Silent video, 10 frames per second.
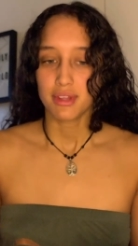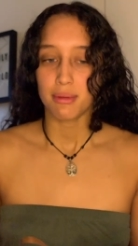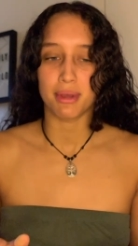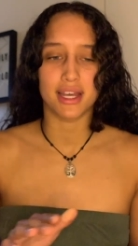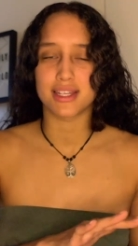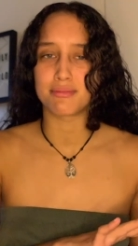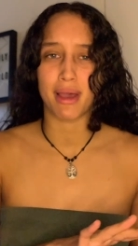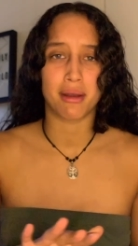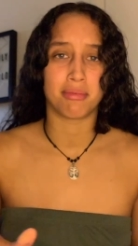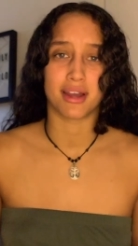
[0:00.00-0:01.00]
because
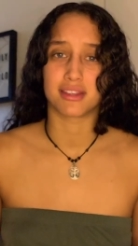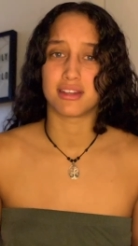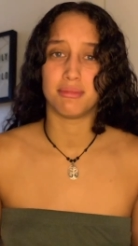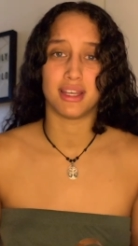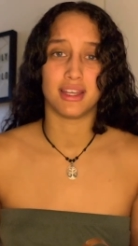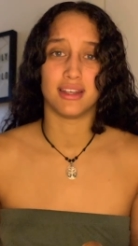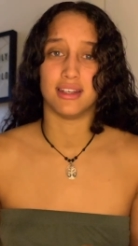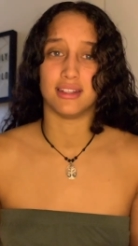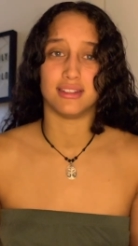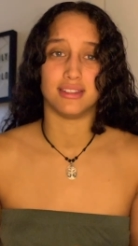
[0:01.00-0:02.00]
bad breath to me
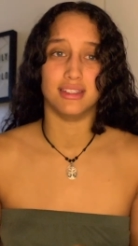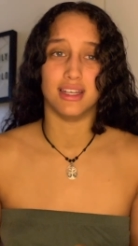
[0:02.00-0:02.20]
is